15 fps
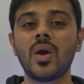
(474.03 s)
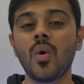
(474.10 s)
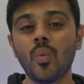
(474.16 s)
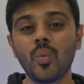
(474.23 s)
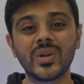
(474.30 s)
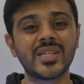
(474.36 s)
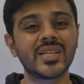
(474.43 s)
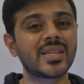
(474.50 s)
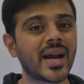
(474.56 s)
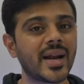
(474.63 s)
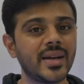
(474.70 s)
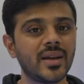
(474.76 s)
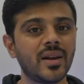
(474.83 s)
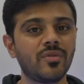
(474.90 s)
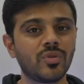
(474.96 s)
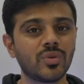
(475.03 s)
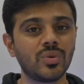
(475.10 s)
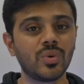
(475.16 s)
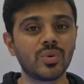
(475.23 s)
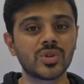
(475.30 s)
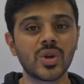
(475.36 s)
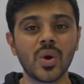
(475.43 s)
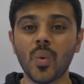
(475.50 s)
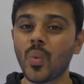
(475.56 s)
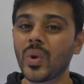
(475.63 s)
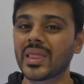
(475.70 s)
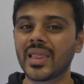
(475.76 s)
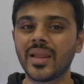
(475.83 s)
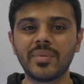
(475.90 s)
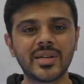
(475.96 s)
which is ideal for those with
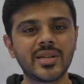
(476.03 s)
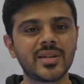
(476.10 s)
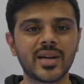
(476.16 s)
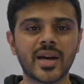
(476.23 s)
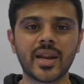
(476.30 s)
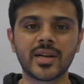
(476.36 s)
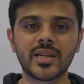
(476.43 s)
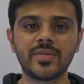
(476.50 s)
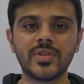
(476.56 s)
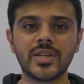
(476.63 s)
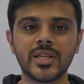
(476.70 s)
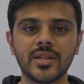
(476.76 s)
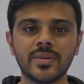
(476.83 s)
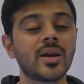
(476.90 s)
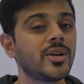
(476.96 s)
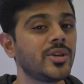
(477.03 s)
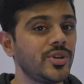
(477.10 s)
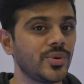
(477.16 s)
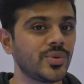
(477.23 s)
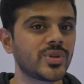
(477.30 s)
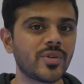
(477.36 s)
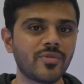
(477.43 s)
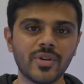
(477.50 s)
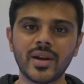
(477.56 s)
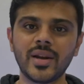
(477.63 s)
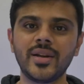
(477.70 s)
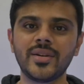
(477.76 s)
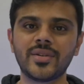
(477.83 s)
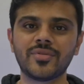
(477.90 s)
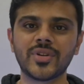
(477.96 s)
limited connectivity. User-friendly
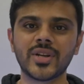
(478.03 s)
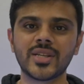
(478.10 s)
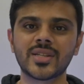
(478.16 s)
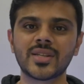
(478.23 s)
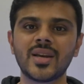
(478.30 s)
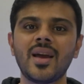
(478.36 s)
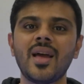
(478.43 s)
interface.